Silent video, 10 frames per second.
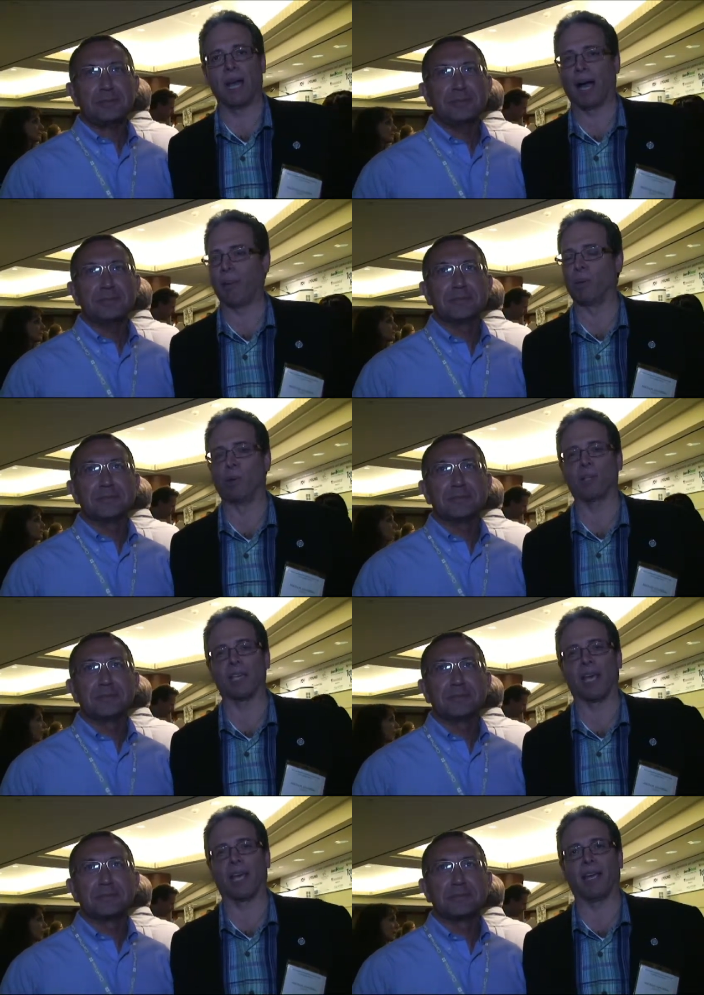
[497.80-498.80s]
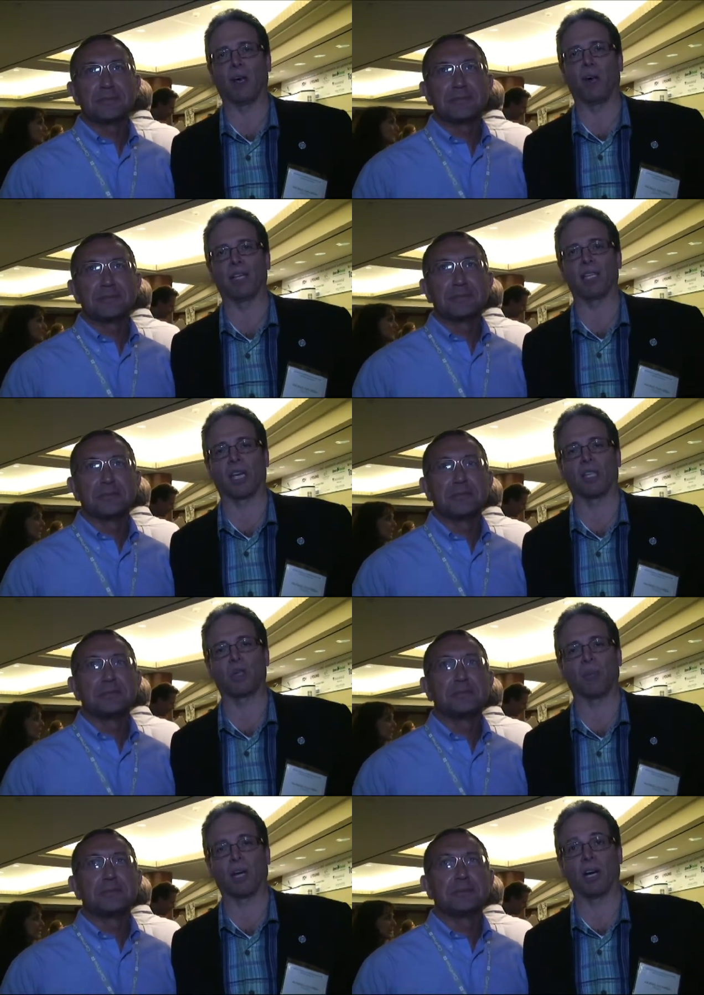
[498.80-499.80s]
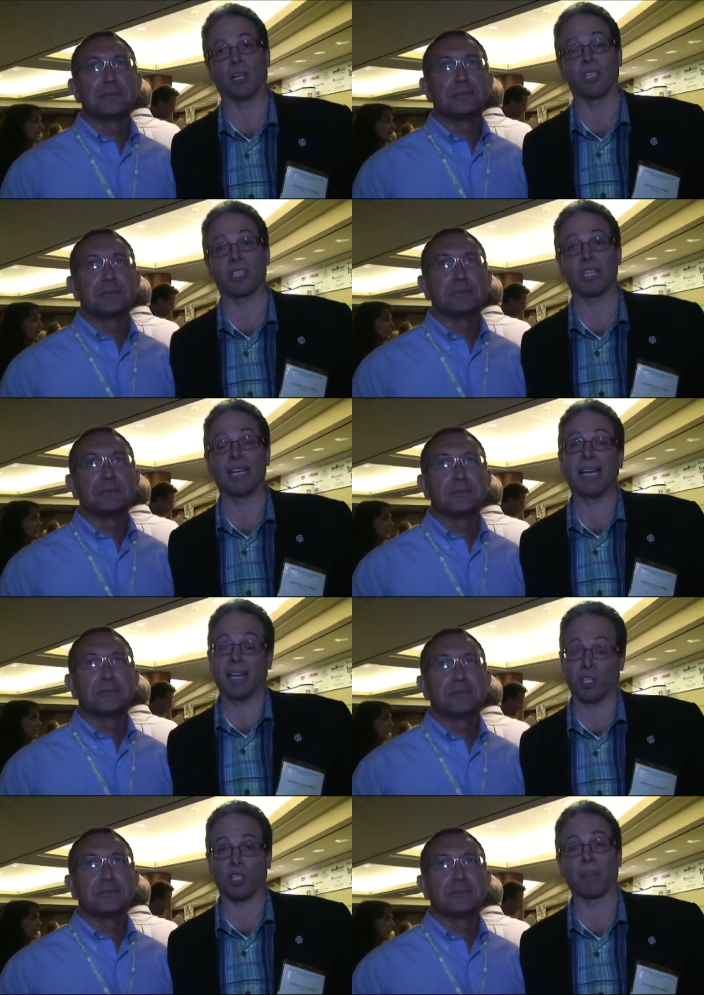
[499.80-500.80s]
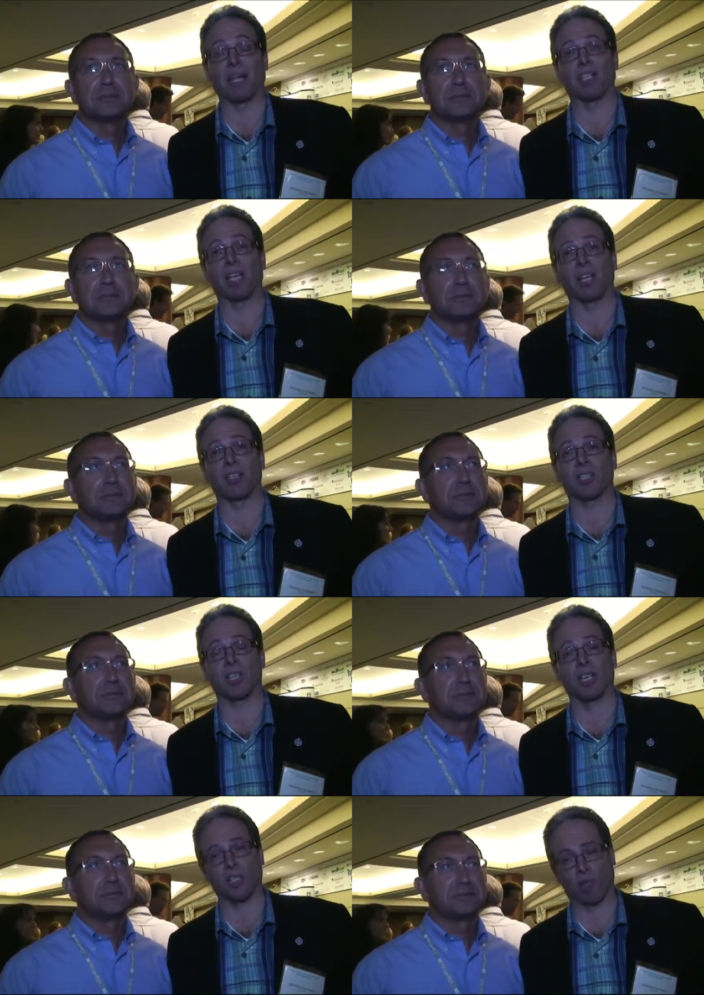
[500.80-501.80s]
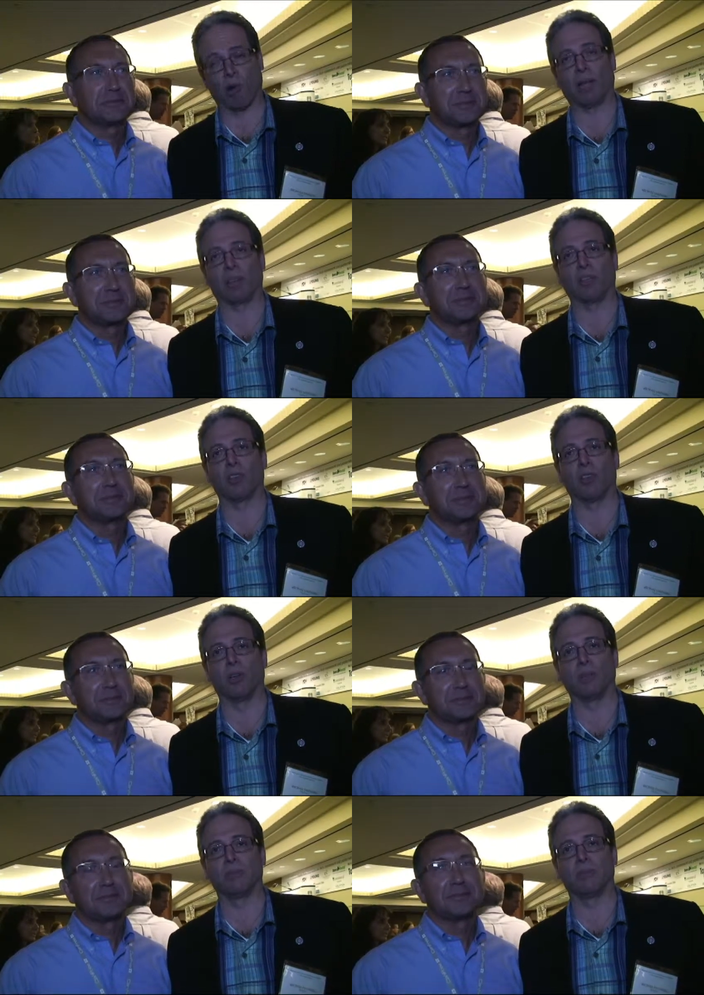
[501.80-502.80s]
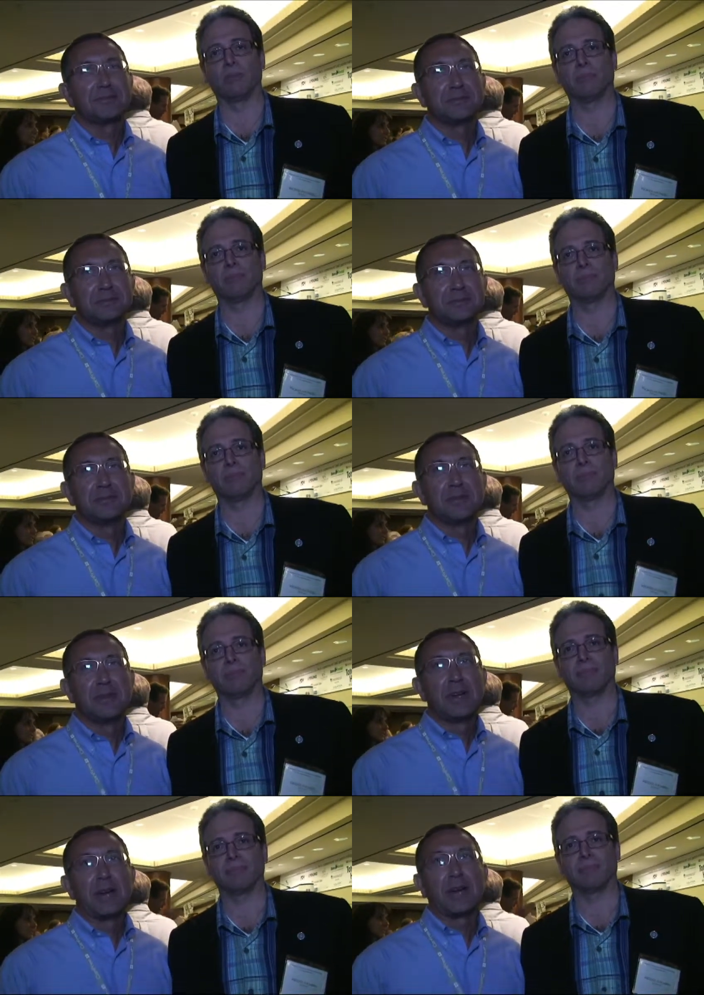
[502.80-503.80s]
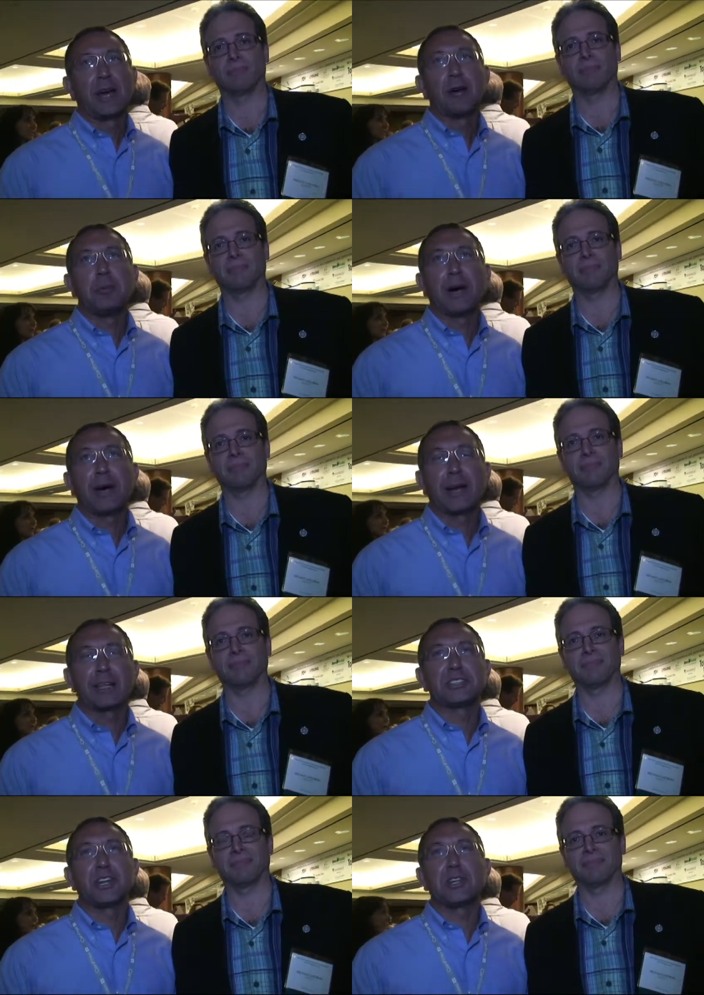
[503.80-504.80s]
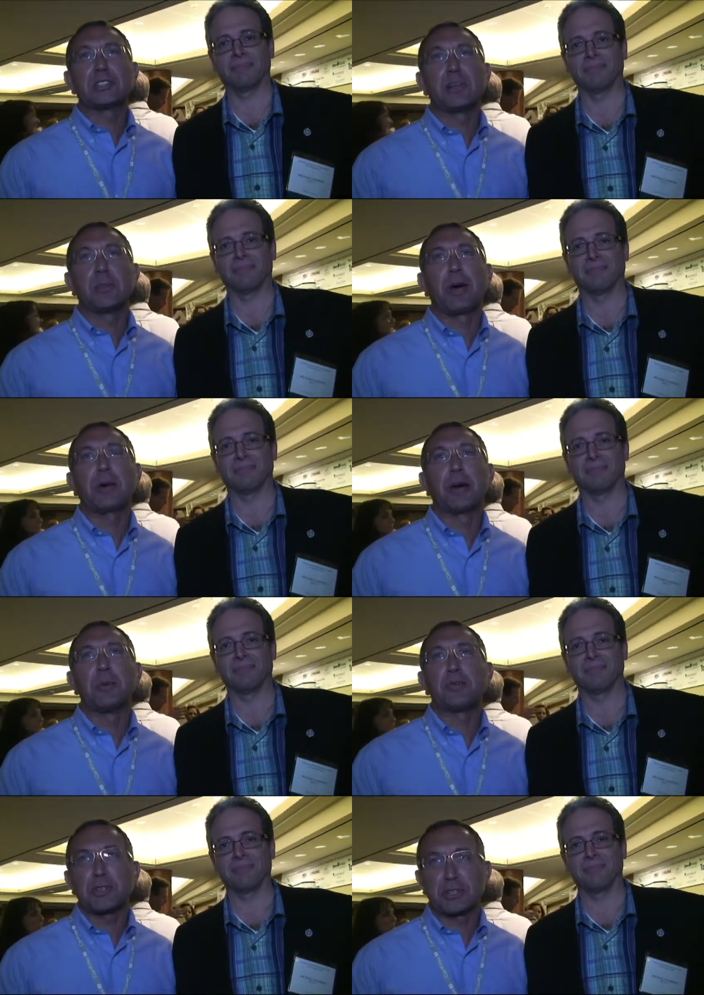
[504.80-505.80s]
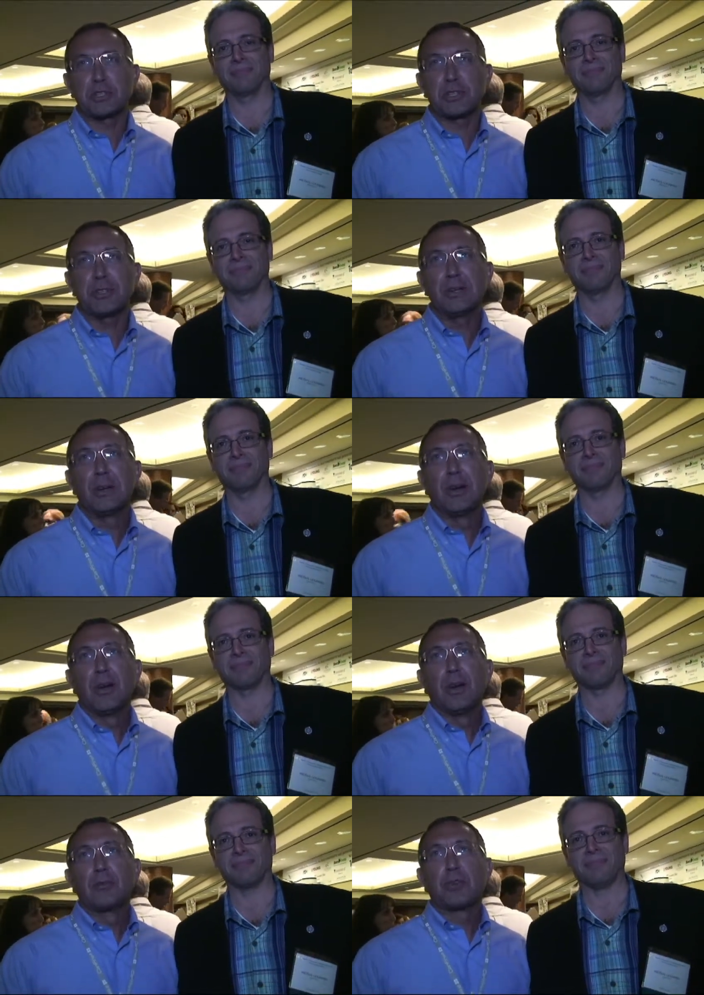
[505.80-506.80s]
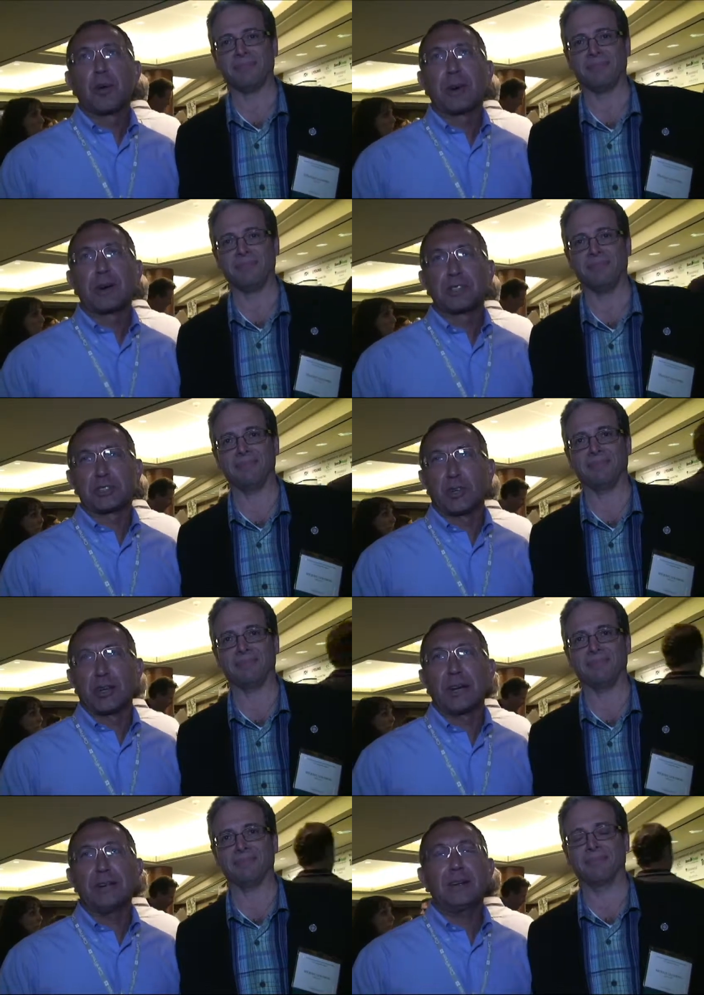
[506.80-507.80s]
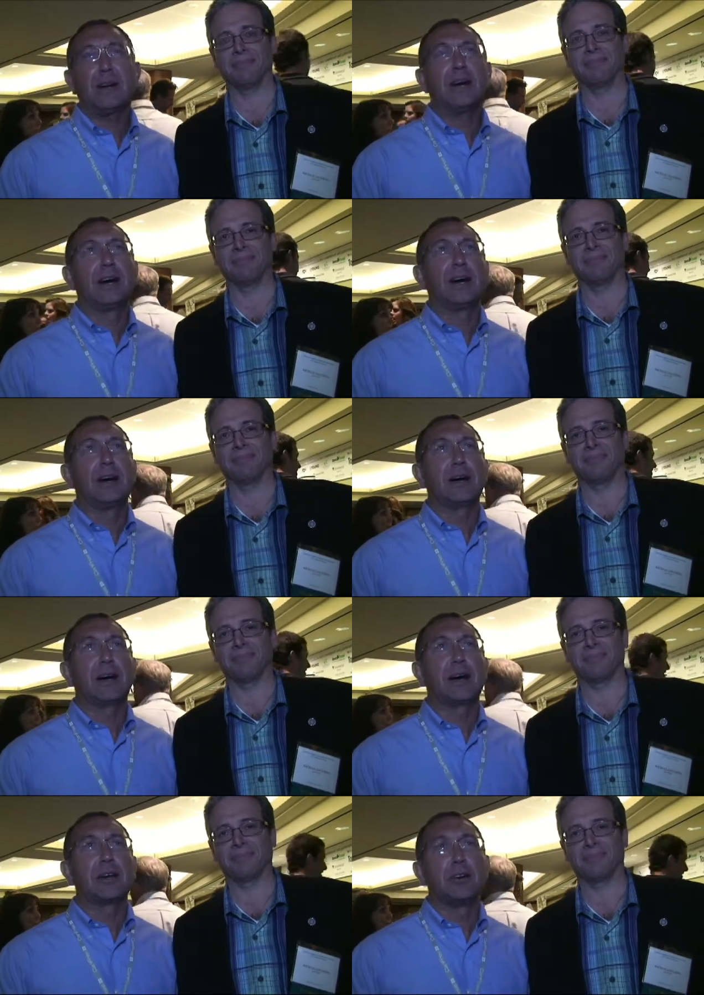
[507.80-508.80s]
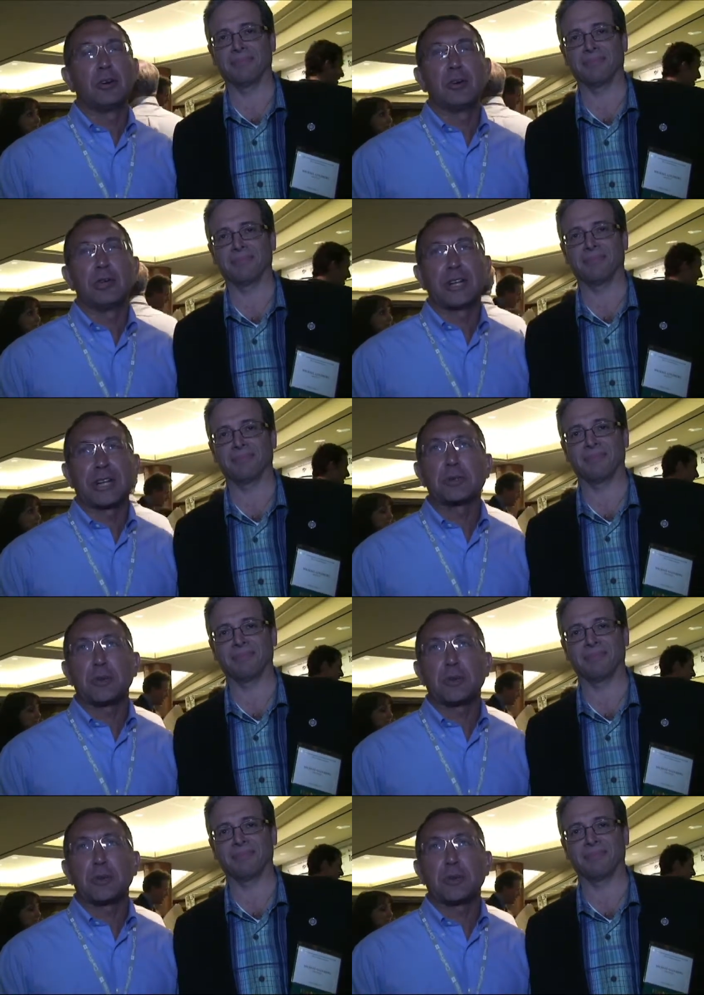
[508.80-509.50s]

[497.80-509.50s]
Speaker 1: I belong to AAOSH because it just makes sense. It's the right thing to do.
Speaker 2: And I'm uh, Alexander Slipak. I'm a physician from Arizona. Uh, I own the dental